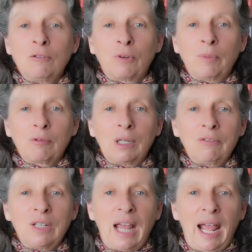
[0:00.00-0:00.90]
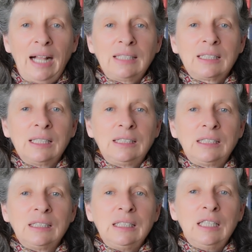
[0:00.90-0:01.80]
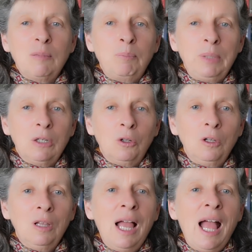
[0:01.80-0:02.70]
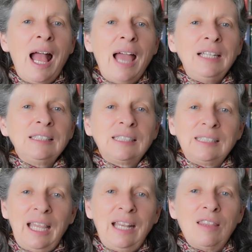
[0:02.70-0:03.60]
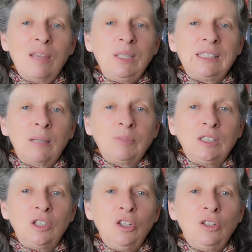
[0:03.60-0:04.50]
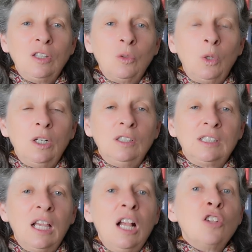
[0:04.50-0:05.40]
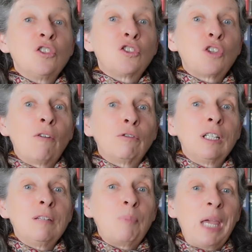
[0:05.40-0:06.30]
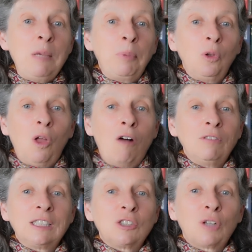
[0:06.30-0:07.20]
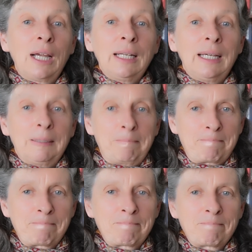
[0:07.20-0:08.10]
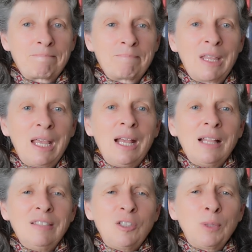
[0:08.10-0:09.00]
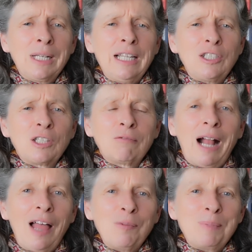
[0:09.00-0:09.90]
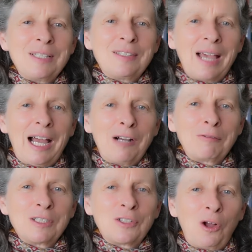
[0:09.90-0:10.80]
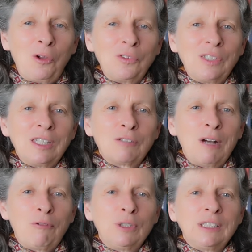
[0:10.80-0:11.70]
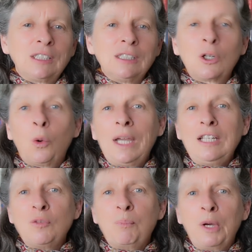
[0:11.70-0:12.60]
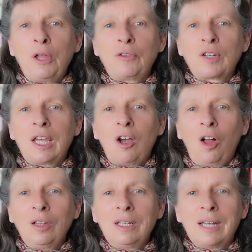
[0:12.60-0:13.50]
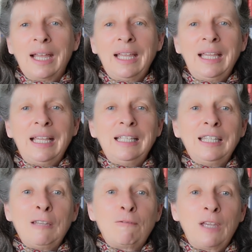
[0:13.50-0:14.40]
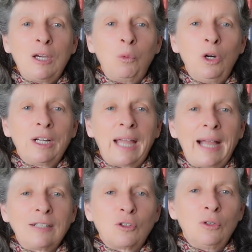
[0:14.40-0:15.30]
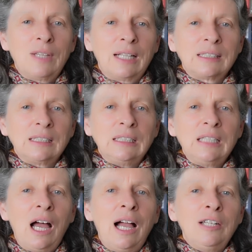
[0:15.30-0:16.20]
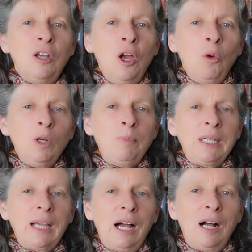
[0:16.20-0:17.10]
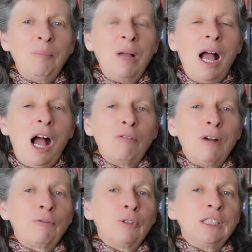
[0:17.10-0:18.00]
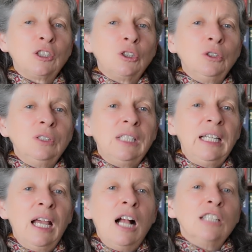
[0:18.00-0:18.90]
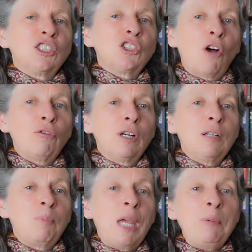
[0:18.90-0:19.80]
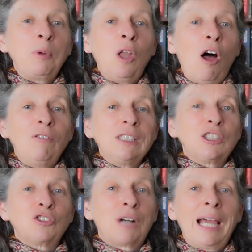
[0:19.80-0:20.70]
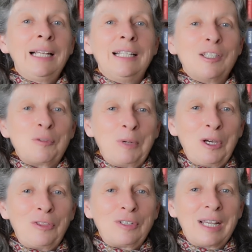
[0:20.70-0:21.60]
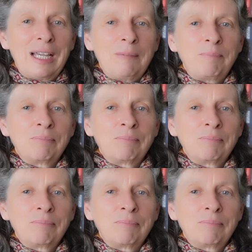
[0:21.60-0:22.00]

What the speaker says: from the relevant acts listed in the bill, and instead there be substituted the words sovereign people of Australia. This would lead to the rather bizarre result that the reference to the Queen's birthday holiday in the Fair Work Act 2009 would become a reference to the sovereign people of Australia's birthday.